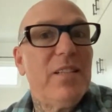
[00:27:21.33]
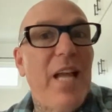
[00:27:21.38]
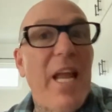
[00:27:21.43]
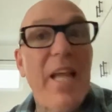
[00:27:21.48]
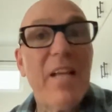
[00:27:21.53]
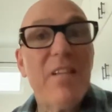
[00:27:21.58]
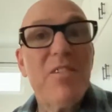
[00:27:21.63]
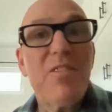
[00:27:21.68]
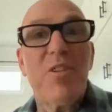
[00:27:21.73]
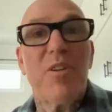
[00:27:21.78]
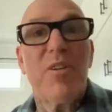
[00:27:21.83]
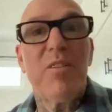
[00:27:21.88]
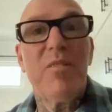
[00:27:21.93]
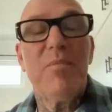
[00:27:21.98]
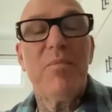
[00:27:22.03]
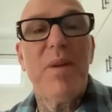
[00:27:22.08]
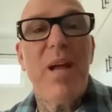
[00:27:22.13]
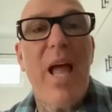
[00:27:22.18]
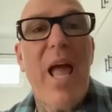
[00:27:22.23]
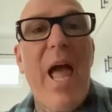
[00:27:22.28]

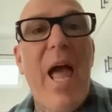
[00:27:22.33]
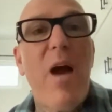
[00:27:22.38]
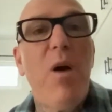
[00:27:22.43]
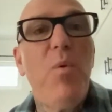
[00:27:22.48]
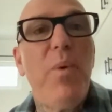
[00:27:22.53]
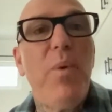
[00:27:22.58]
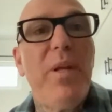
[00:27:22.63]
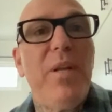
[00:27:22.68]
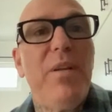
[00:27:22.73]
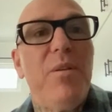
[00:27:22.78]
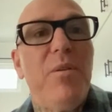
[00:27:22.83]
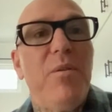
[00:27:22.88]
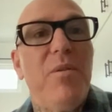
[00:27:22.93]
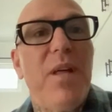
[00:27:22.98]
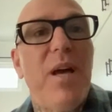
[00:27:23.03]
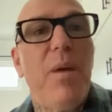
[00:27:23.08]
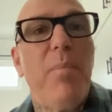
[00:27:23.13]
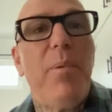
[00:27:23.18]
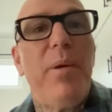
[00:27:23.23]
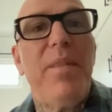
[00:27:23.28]
answer how we do
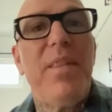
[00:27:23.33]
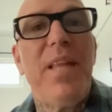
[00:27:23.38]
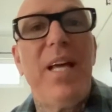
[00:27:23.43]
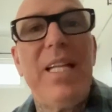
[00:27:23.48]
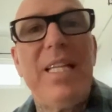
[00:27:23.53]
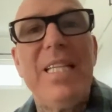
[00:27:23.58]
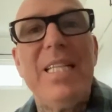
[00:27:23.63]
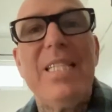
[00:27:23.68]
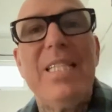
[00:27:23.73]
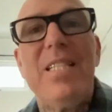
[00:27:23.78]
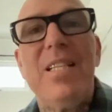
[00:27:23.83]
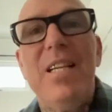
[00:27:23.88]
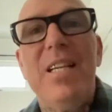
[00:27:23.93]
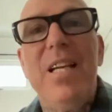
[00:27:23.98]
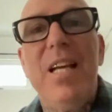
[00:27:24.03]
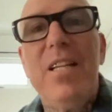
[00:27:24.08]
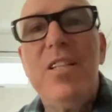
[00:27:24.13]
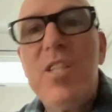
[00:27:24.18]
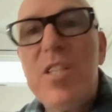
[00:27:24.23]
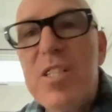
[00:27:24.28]
that, but that
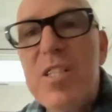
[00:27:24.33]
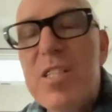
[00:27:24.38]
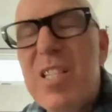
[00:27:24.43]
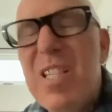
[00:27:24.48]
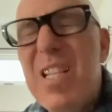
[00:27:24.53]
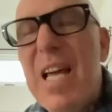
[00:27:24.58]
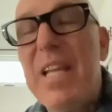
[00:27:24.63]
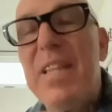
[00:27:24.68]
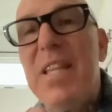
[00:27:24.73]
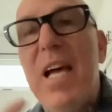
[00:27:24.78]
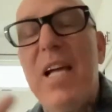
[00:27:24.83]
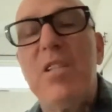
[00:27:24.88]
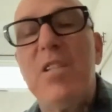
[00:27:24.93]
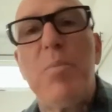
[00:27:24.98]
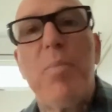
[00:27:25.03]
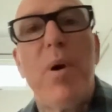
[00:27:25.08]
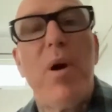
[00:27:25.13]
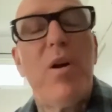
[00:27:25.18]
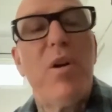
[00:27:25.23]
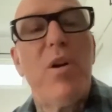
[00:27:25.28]

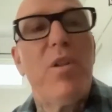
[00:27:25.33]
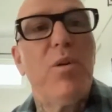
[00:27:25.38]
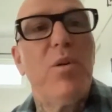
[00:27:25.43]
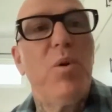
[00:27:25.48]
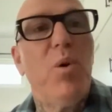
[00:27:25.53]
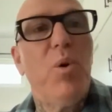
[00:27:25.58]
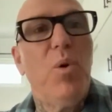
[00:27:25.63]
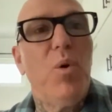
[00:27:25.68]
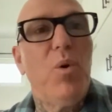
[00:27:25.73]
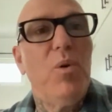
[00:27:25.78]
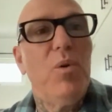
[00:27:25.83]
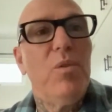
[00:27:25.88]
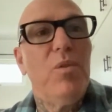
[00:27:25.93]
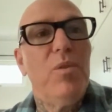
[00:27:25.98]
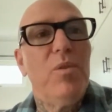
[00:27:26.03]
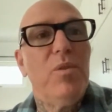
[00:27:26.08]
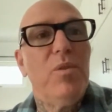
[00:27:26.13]
that's part of the goal.